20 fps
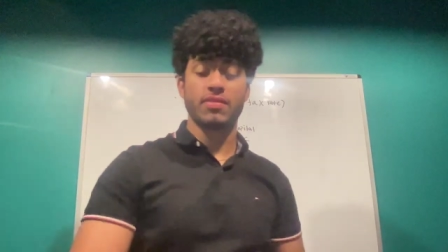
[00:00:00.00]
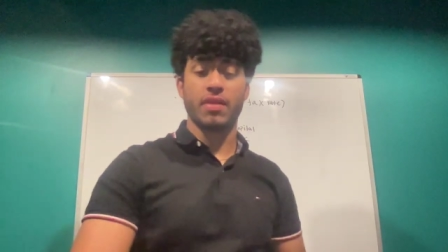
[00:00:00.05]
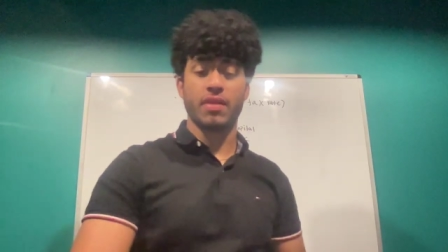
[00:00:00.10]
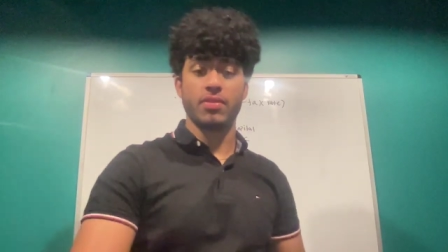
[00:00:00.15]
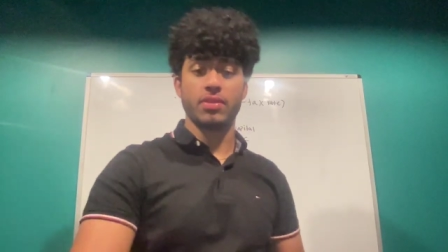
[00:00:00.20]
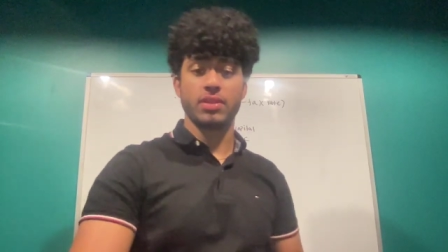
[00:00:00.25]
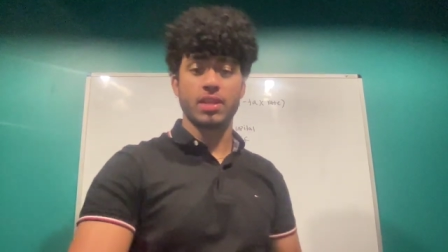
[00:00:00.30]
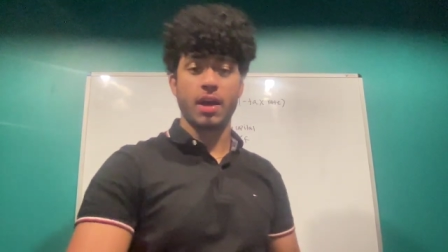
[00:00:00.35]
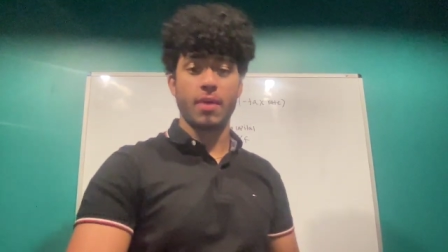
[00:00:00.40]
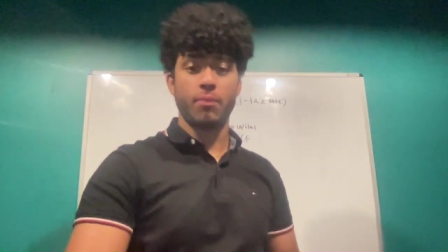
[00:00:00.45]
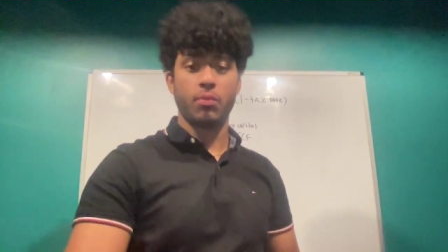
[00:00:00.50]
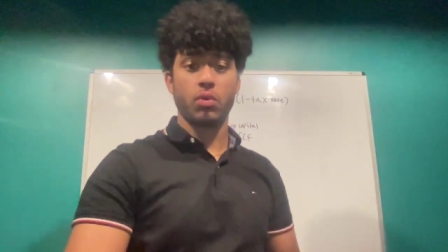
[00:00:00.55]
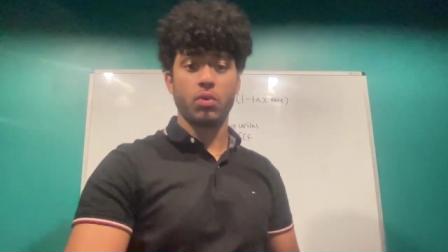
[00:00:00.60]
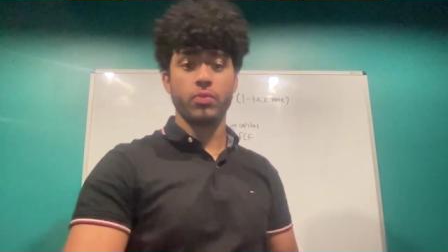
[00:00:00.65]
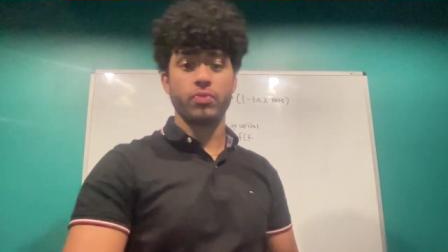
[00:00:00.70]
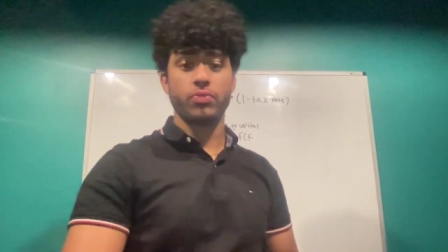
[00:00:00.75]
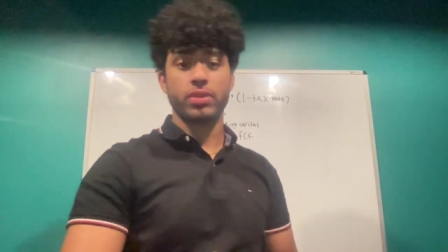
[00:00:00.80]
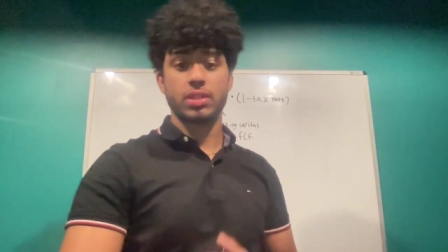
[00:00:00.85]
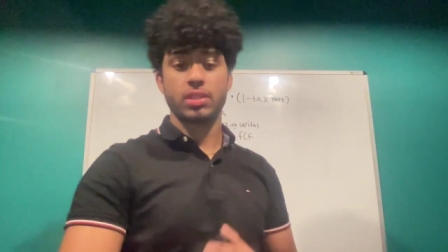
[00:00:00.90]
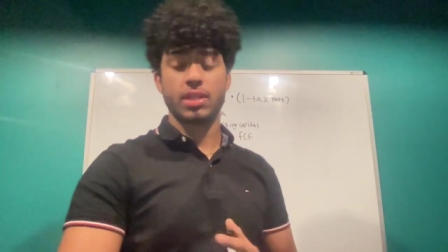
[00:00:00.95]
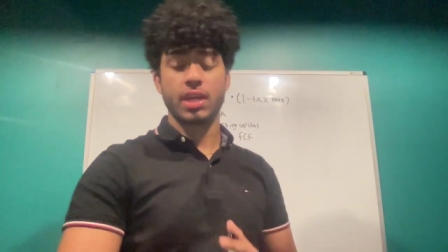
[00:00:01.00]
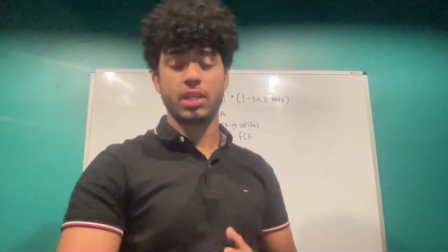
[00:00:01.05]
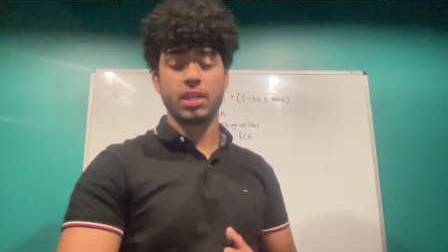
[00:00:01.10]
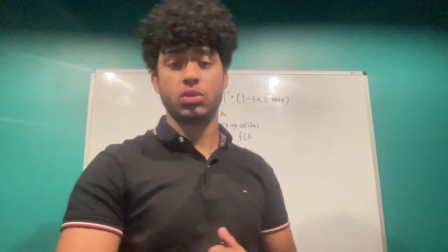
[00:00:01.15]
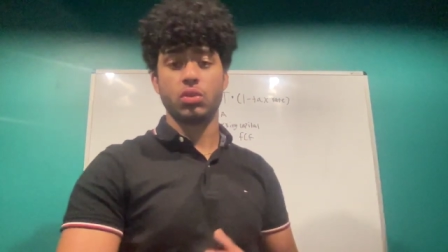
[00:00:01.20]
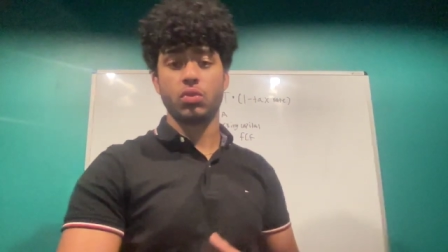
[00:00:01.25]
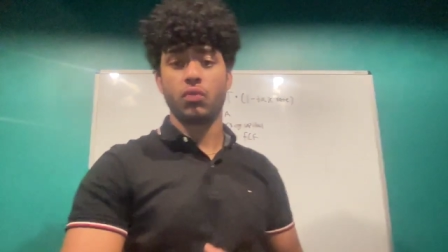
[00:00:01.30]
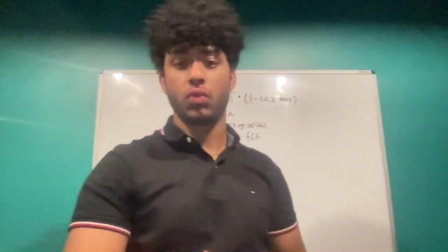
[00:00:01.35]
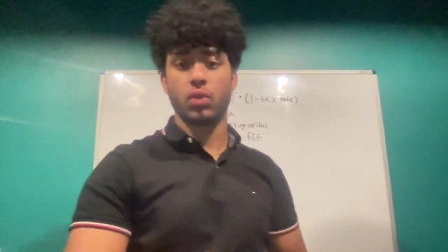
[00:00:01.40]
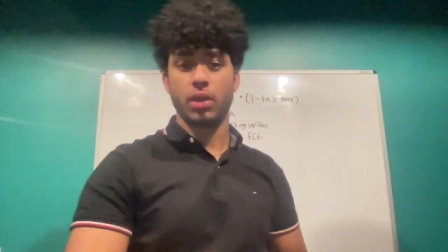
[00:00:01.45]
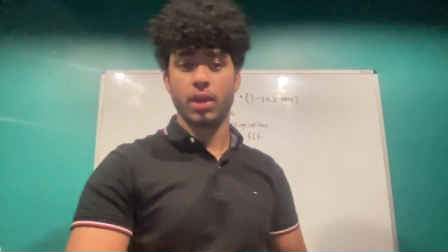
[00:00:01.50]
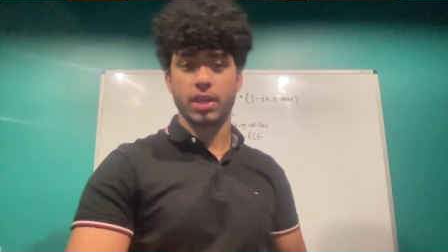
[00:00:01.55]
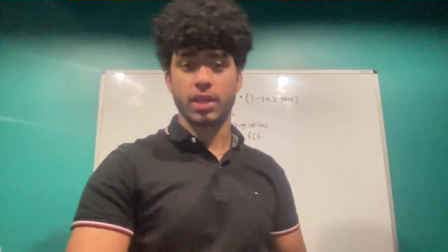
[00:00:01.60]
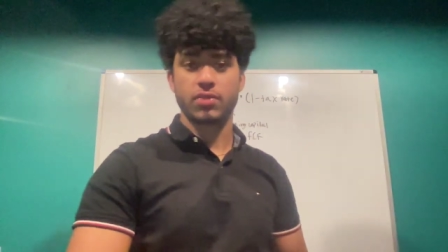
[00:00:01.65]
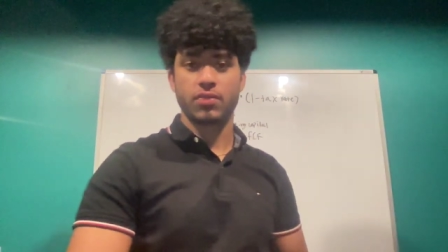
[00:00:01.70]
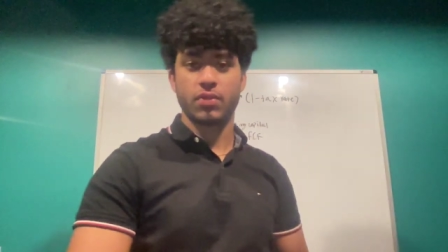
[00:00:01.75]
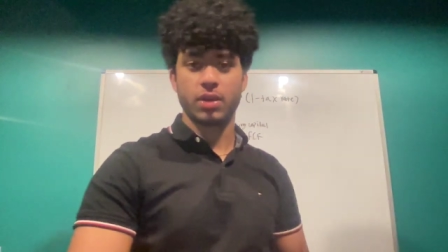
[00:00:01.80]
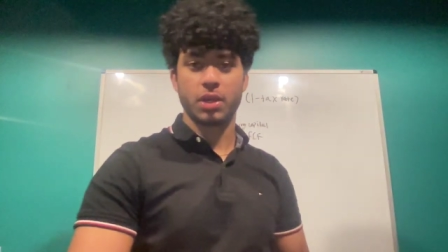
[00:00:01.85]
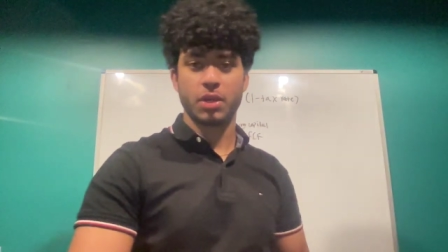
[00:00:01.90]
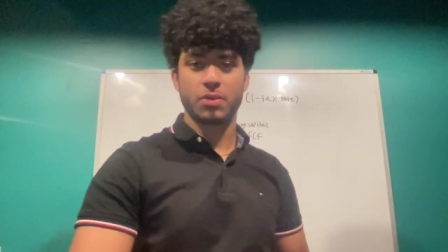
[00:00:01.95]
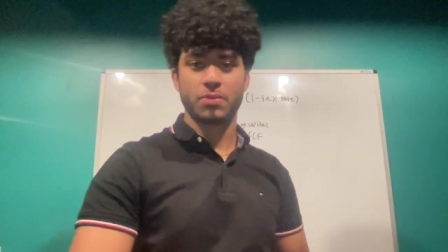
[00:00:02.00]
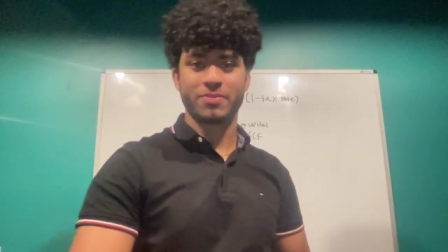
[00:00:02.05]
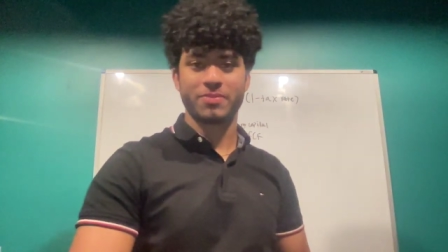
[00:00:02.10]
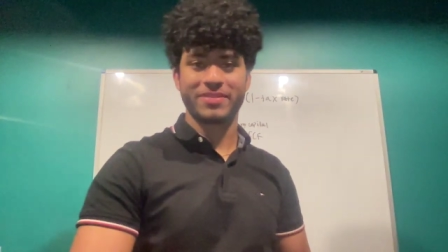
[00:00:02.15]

found this helpful. Stay tuned for the next video.